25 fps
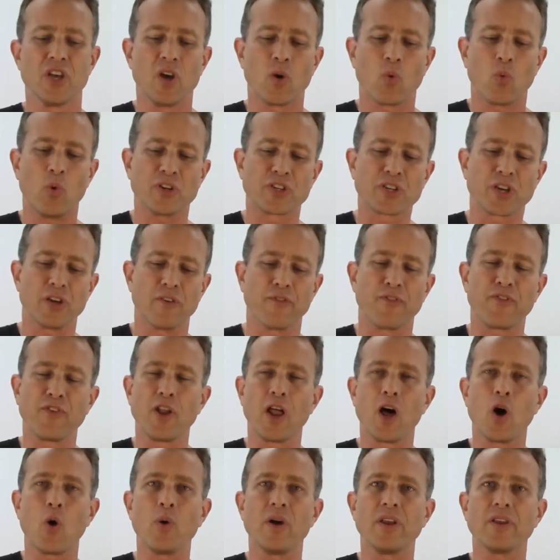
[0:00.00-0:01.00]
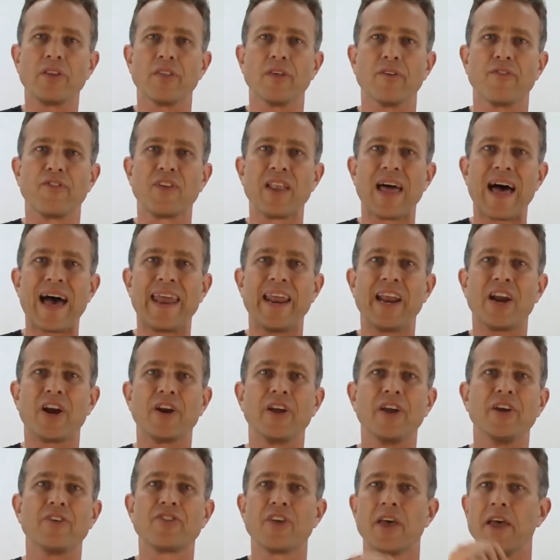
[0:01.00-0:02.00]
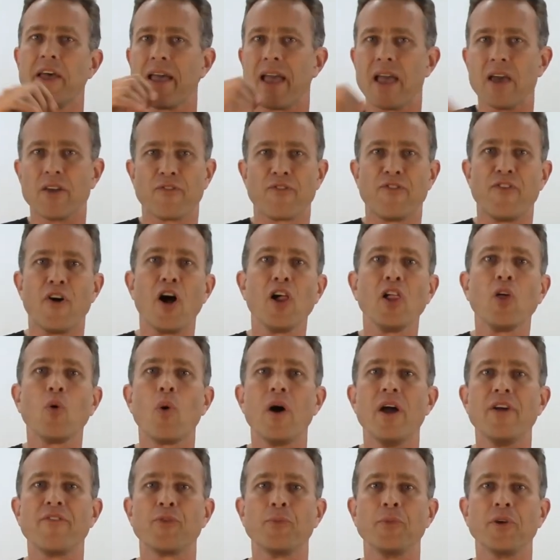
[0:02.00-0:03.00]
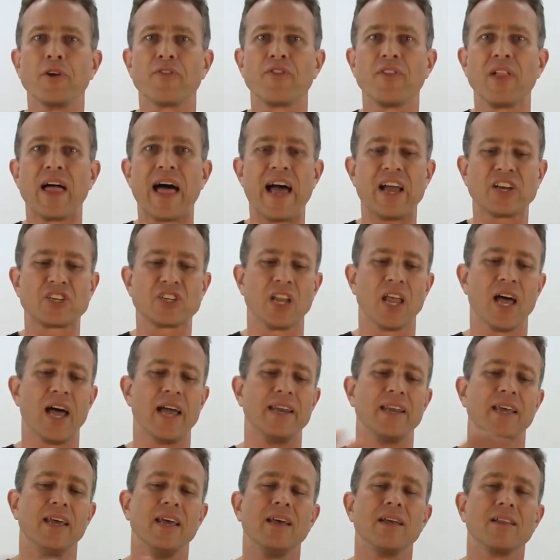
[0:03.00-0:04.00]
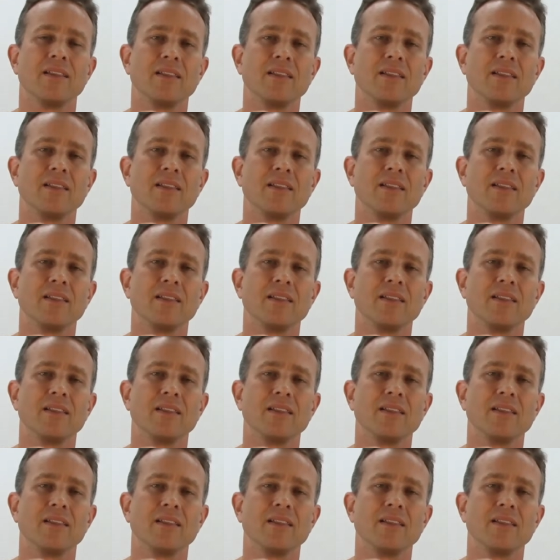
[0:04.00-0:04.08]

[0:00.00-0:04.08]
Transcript: which can flow into the flat areas and fall away from your flashlight,